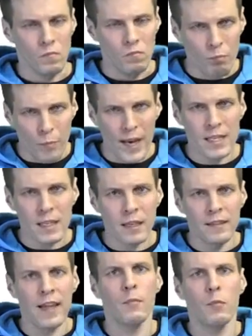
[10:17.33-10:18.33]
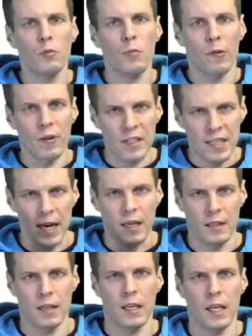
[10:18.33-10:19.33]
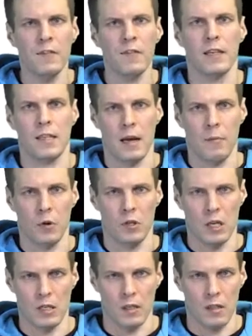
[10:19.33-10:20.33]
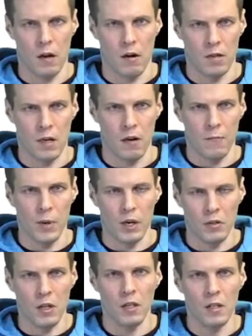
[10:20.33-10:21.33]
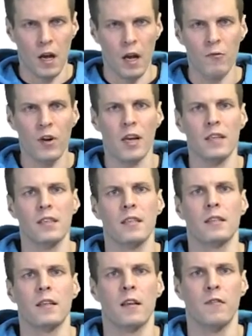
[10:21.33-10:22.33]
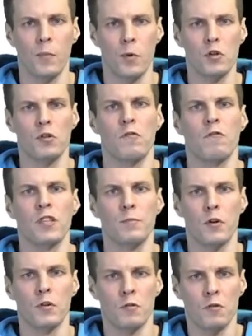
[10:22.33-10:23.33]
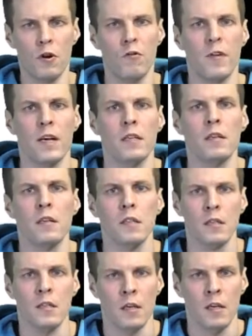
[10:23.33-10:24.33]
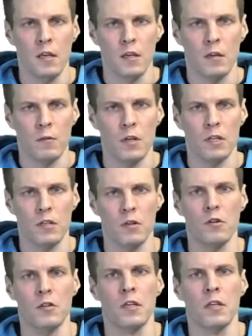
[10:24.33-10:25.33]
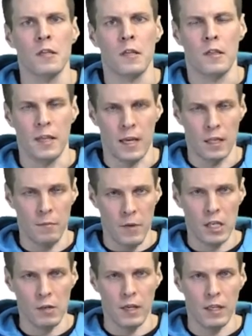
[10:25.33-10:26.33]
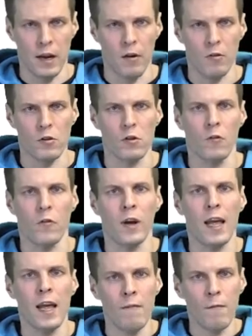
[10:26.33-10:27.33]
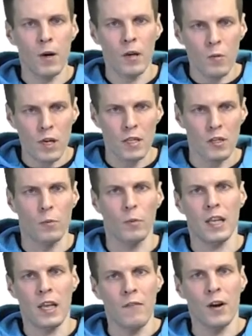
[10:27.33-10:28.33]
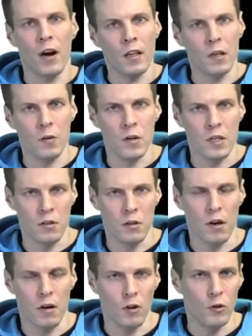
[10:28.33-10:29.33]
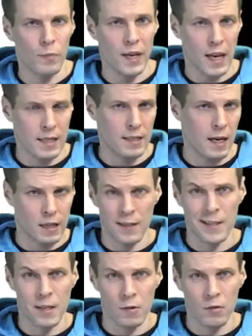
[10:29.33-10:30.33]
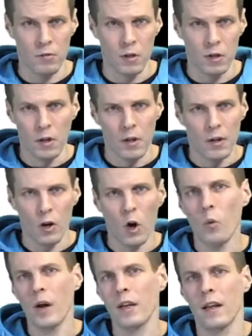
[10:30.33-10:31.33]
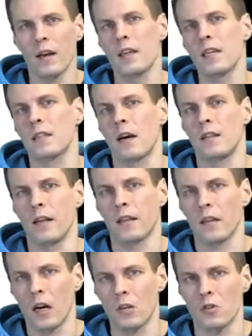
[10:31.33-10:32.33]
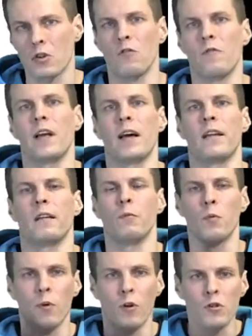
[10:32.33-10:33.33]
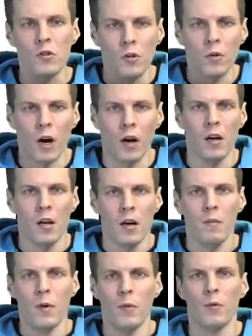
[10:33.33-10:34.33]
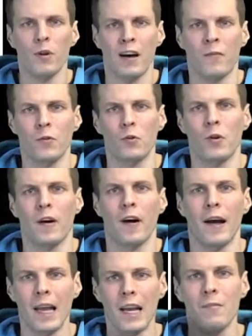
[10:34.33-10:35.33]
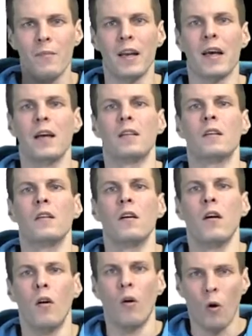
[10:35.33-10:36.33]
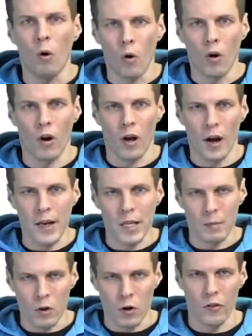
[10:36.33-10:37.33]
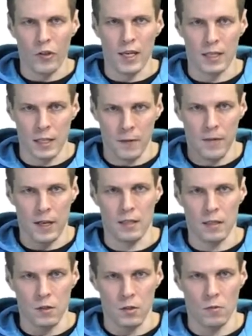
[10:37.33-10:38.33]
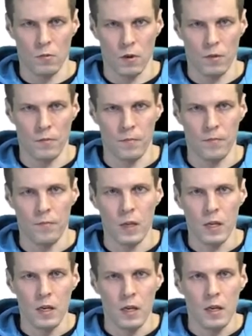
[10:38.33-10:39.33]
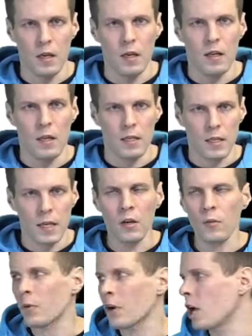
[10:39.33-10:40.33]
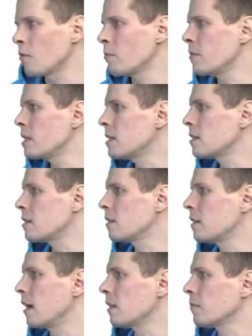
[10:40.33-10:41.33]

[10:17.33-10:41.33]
basically they would be rejected if the sample size is large enough, because it is unrealistic that if a person responds to survey questions, then the measurement errors of every question with every other question are going to be exactly zero. No one can design that kind of survey, and it would also, we would have to eliminate all item context effects and so on. The second problem is that